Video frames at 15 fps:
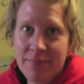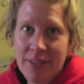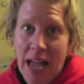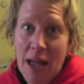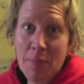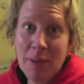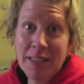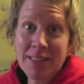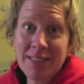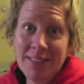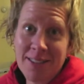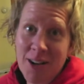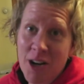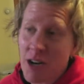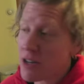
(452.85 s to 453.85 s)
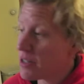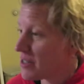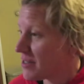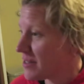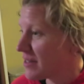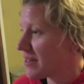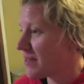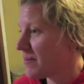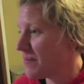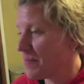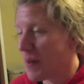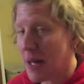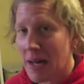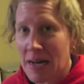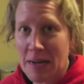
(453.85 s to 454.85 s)
I missed Kurt's
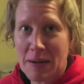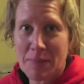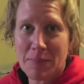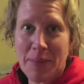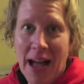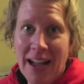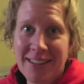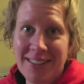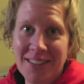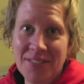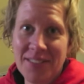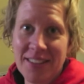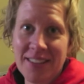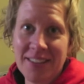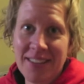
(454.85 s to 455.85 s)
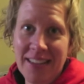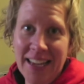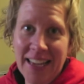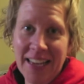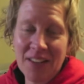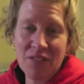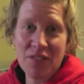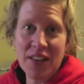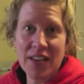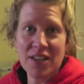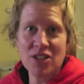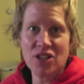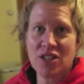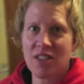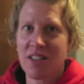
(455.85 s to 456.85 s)
um, activity tonight. He
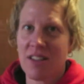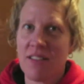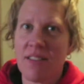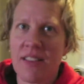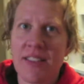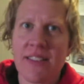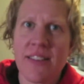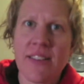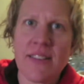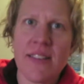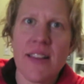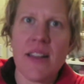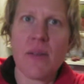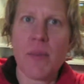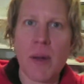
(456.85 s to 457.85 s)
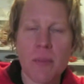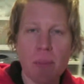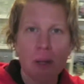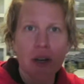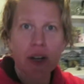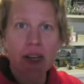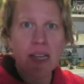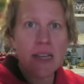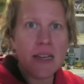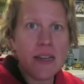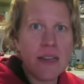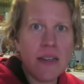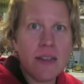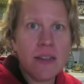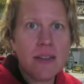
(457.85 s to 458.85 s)
finished. Oh, this looks a little bit blurry.
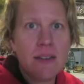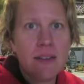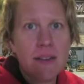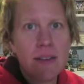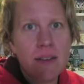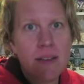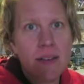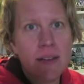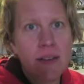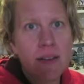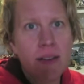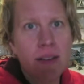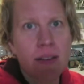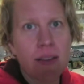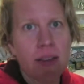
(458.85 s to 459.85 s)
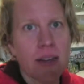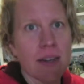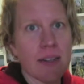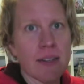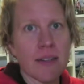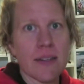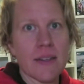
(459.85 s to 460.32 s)
There.